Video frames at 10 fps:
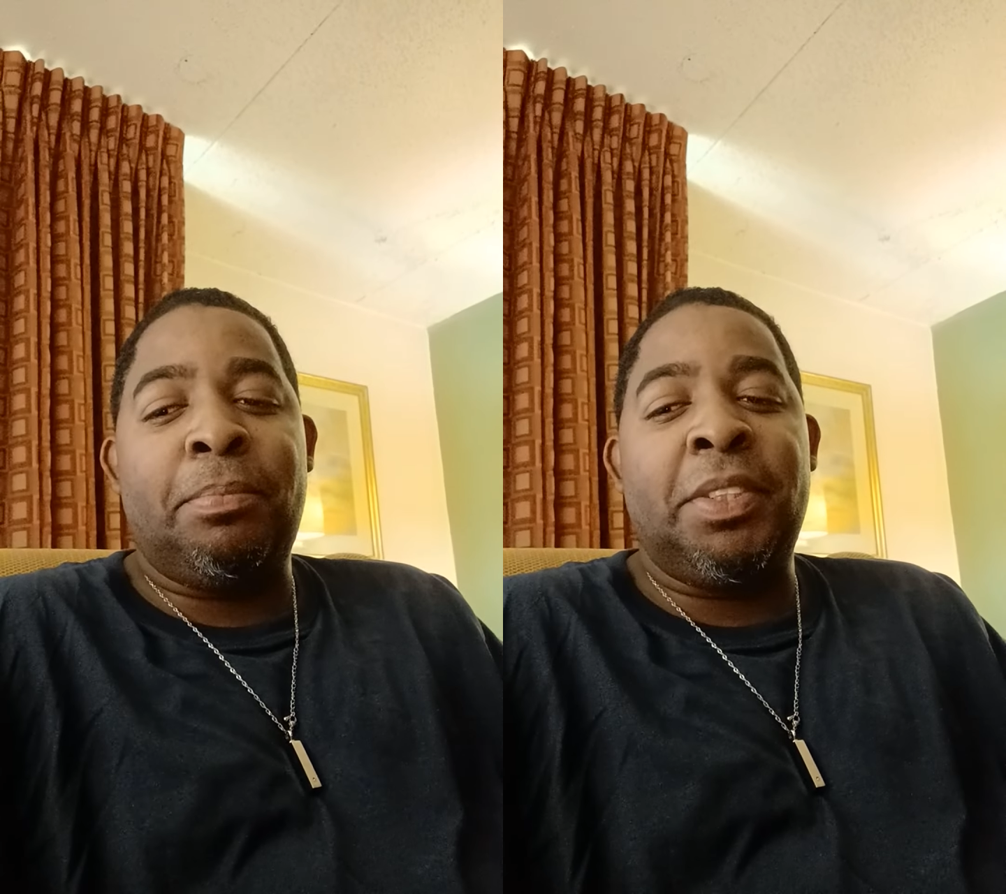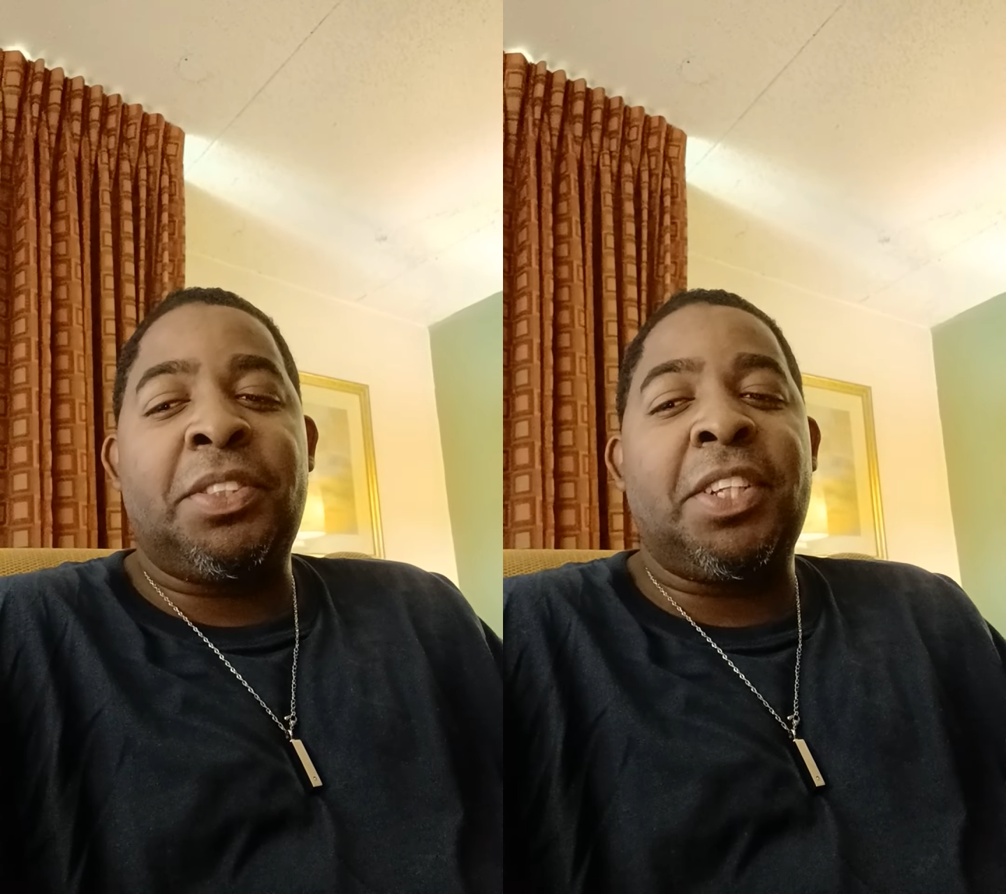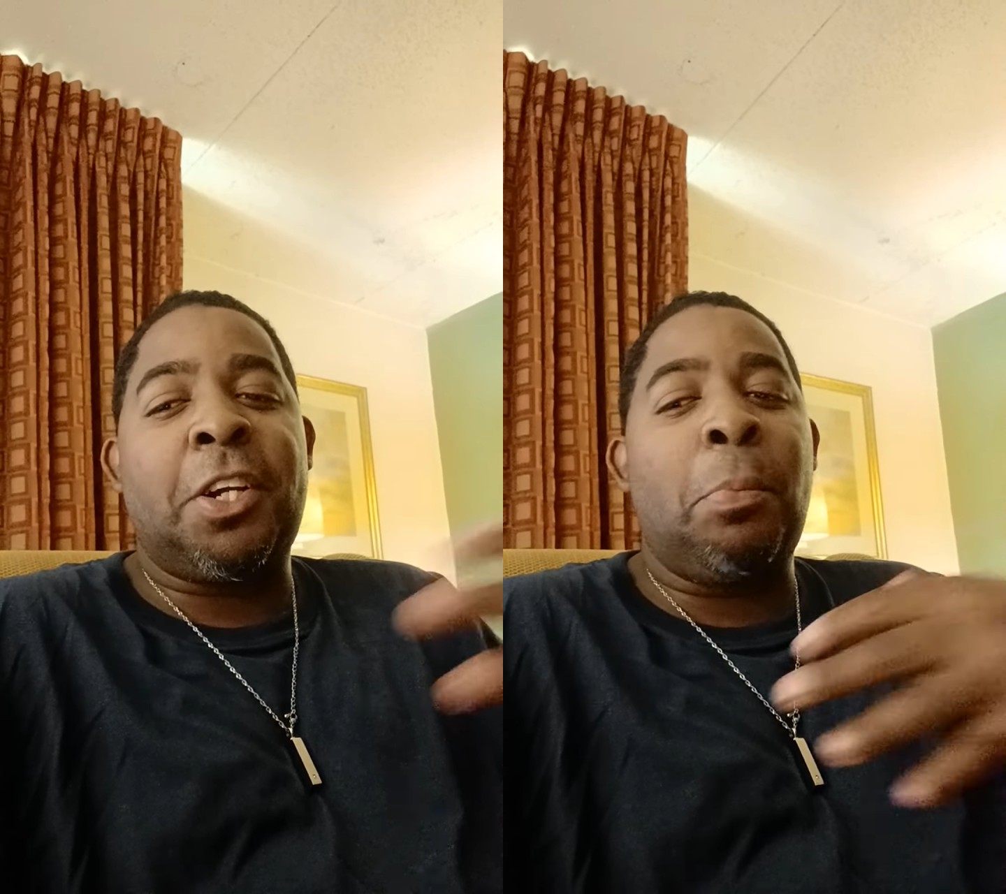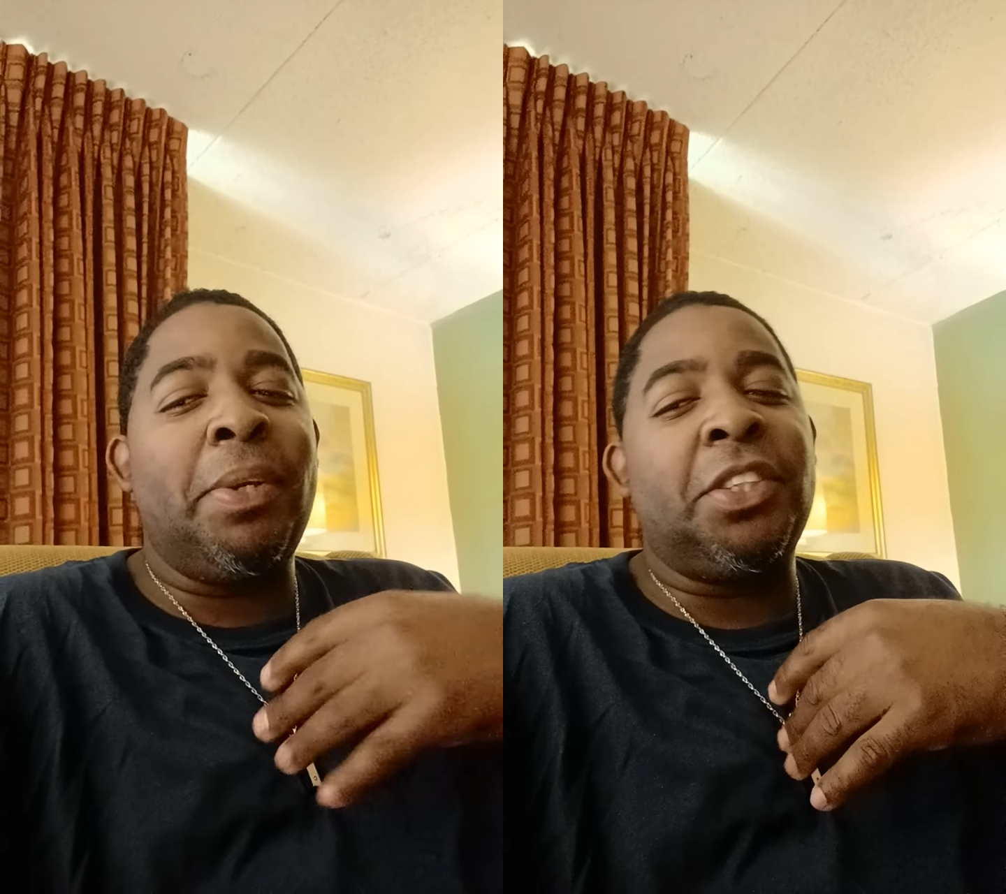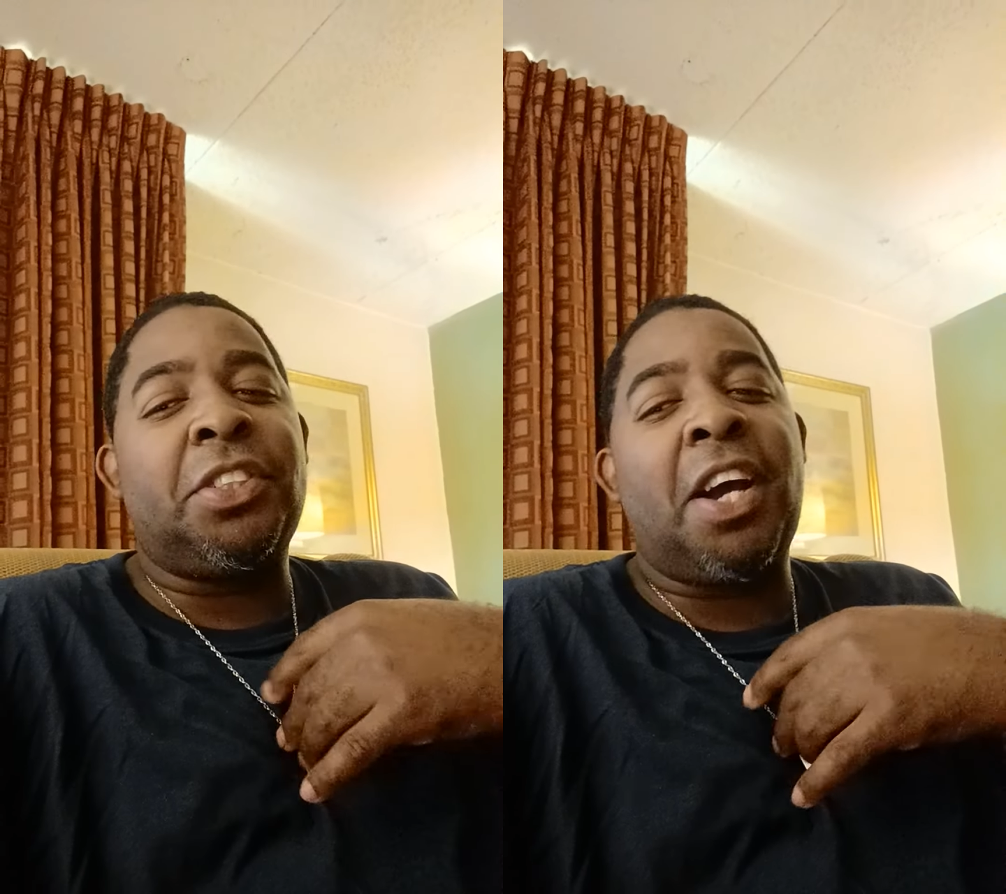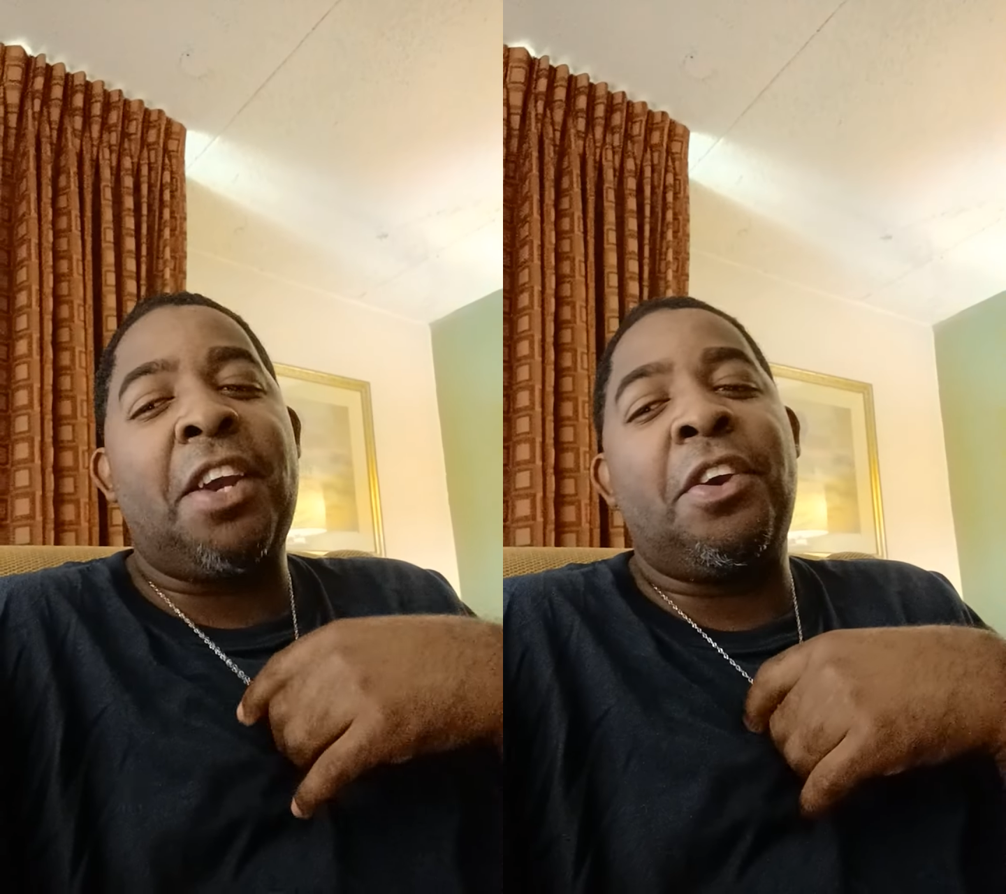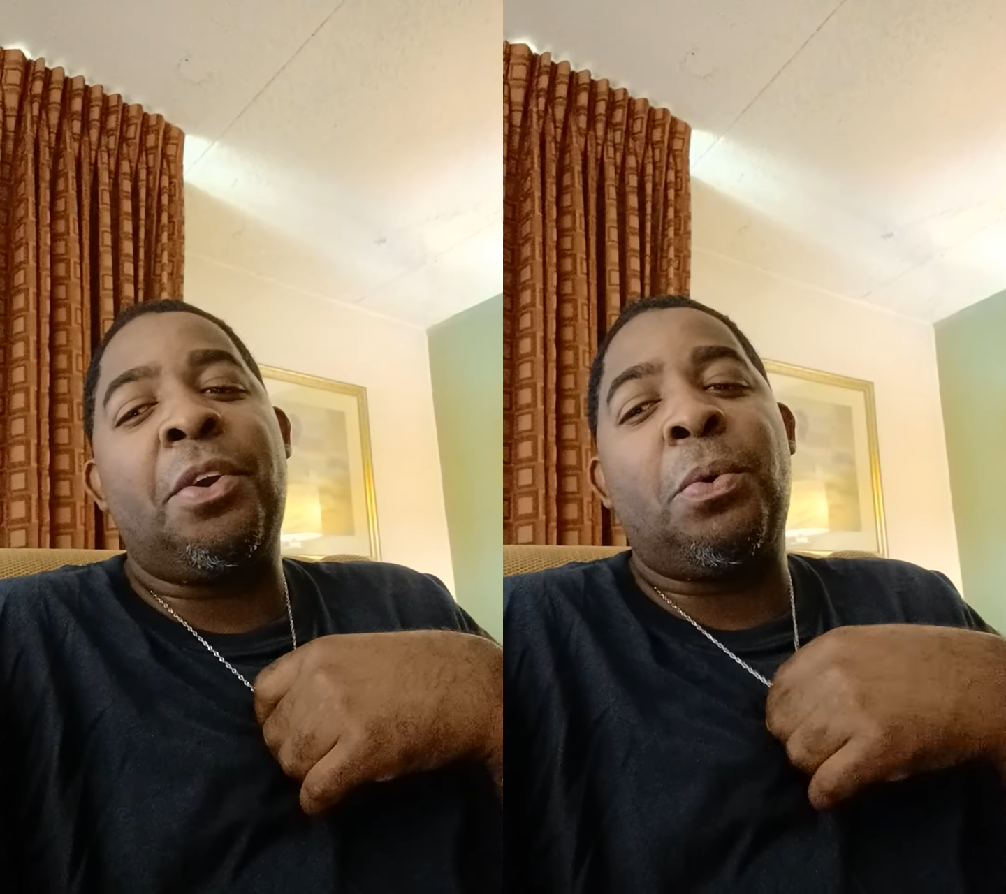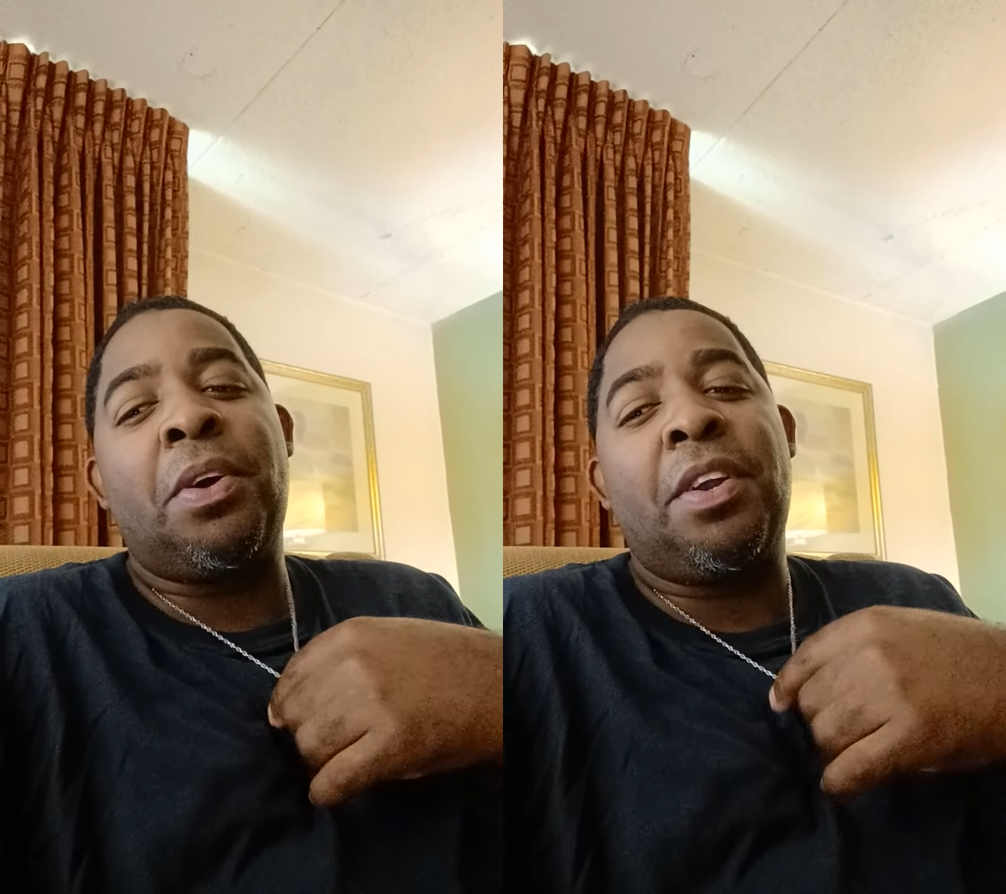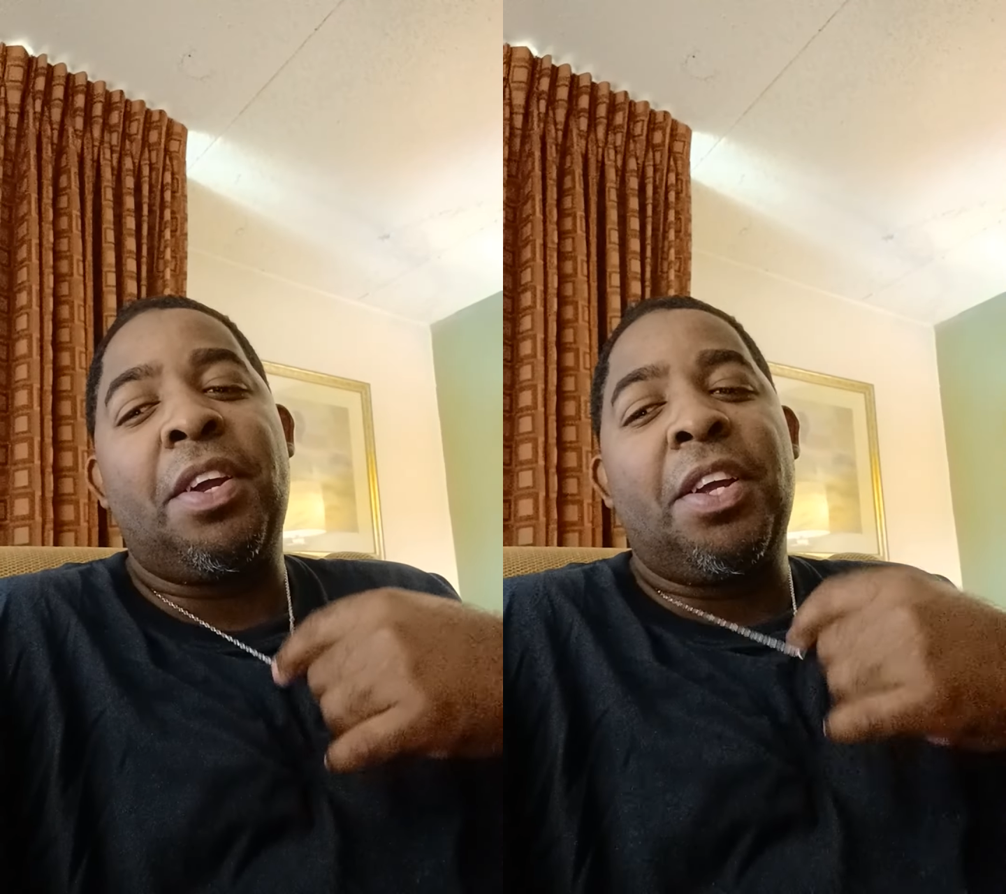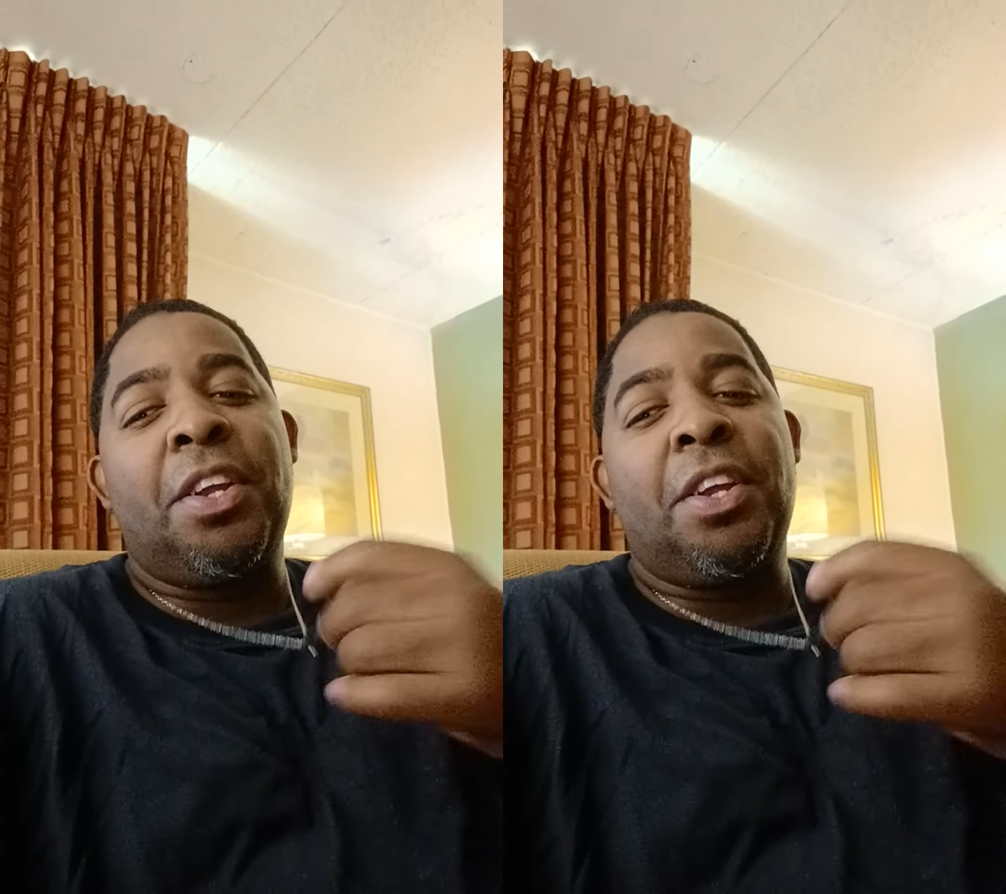Instead of me trying to do it